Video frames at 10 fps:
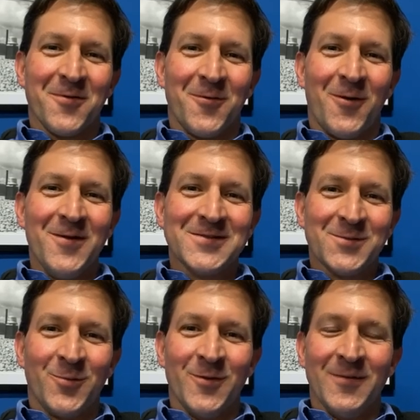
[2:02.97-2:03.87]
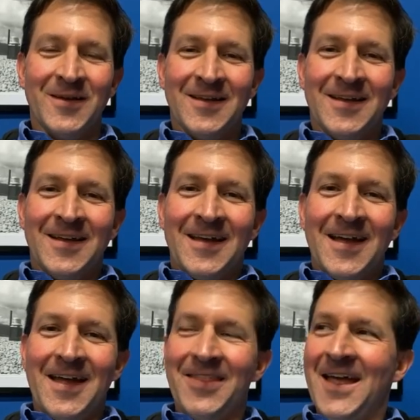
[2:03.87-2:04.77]
for a wellness appointment.
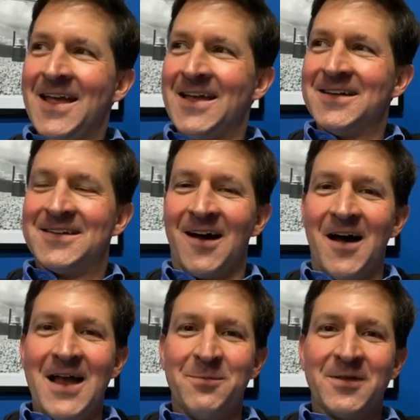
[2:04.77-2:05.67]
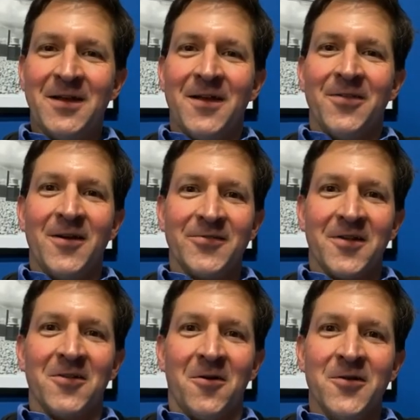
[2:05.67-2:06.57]
And they had typed, there's a
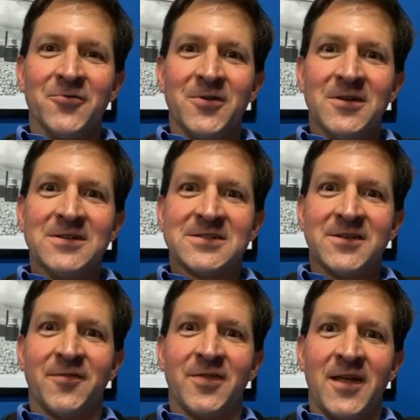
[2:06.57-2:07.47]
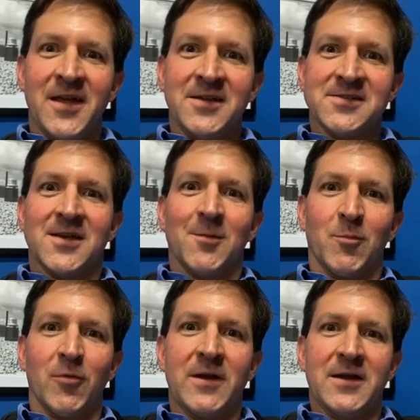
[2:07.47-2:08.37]
laundry list of things,
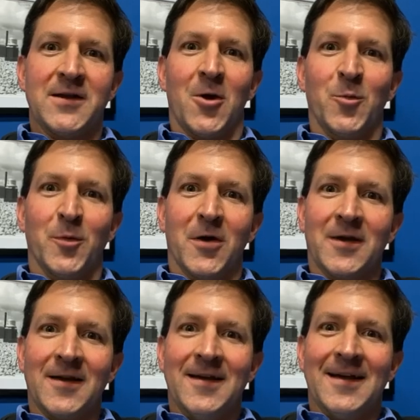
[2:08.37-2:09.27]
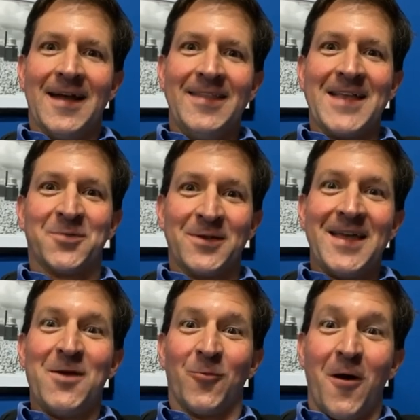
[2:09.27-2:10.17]
bring a notebook. And that's what
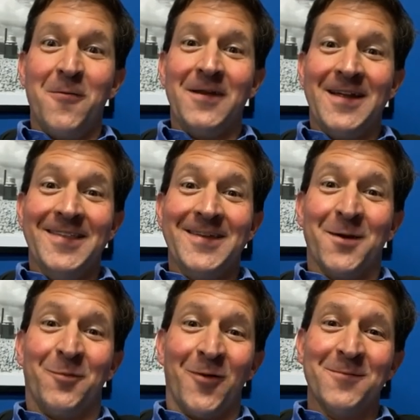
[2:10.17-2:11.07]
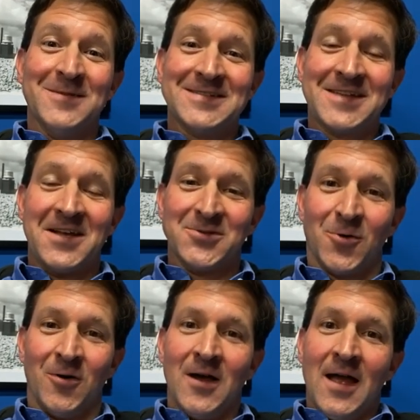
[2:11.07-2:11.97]
they wrote in the appointment
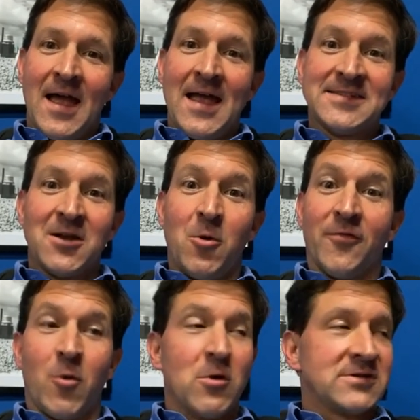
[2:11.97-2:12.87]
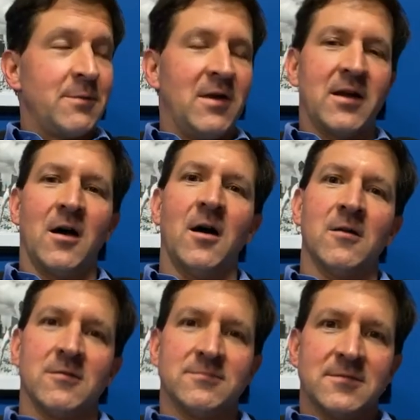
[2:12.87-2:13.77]
schedule. And so, of course, I'm like,
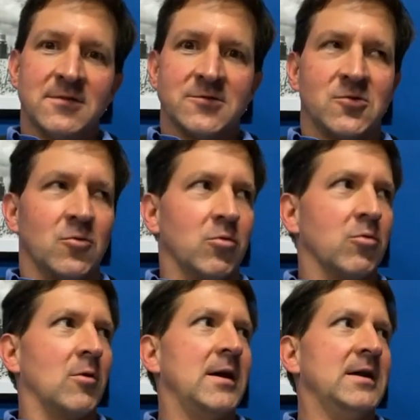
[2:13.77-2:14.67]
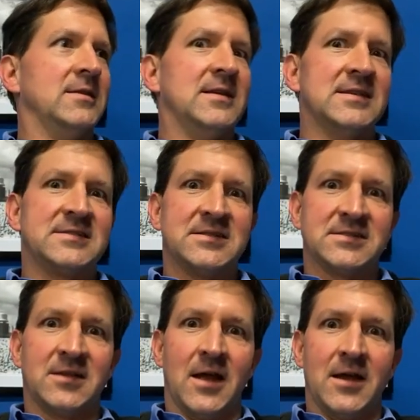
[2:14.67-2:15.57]
oh, great. This
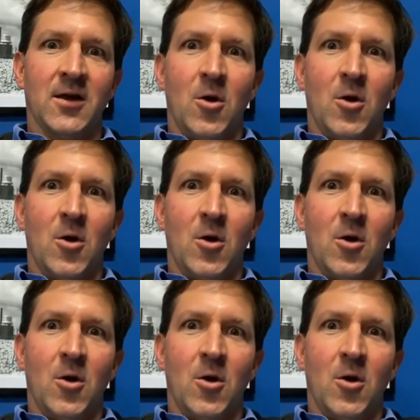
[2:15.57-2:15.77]
is going